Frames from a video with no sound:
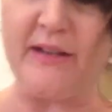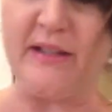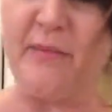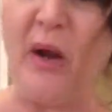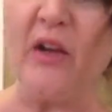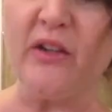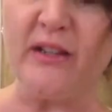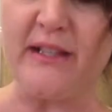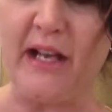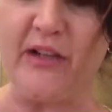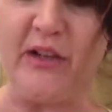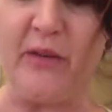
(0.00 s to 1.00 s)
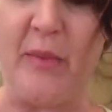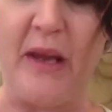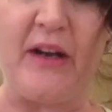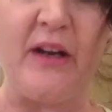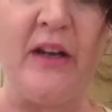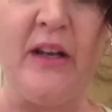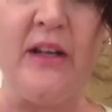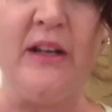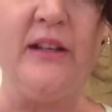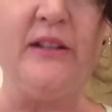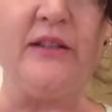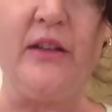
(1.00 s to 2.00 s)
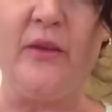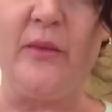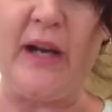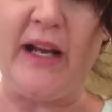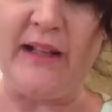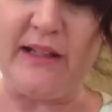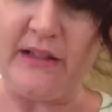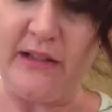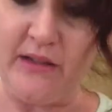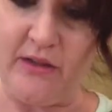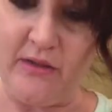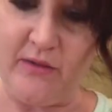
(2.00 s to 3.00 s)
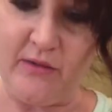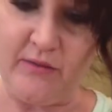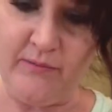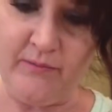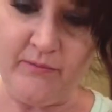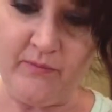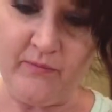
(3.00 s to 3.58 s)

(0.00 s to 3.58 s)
Smaller is actually better. So what I like to do